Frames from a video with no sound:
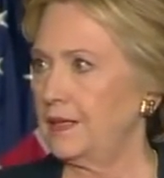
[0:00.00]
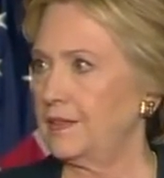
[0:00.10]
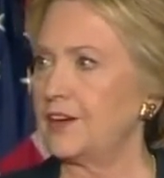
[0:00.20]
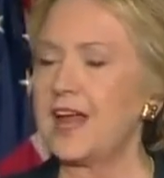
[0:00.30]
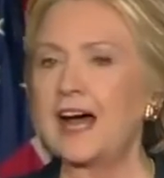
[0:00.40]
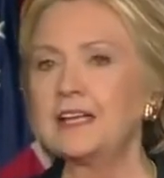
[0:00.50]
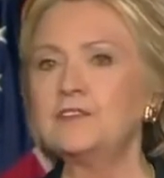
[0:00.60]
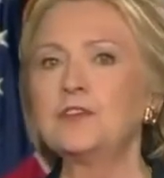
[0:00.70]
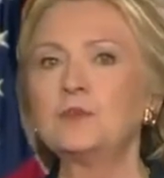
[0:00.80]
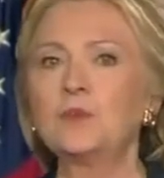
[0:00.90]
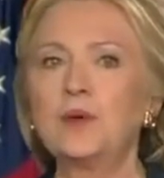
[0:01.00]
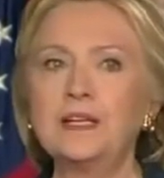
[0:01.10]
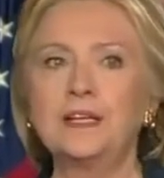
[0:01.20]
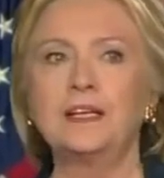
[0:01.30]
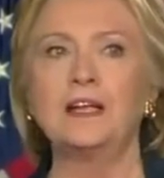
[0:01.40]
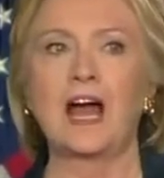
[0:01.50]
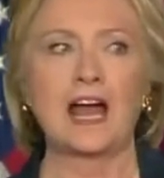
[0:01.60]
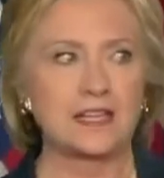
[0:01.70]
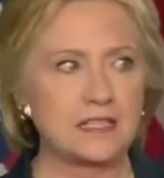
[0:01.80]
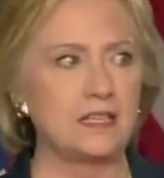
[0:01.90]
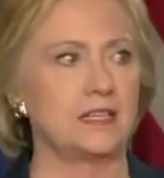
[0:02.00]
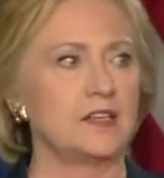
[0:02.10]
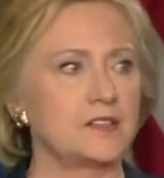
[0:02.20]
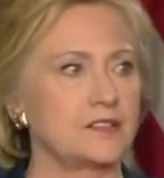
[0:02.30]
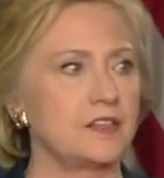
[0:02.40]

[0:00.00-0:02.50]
They're not even really ideas,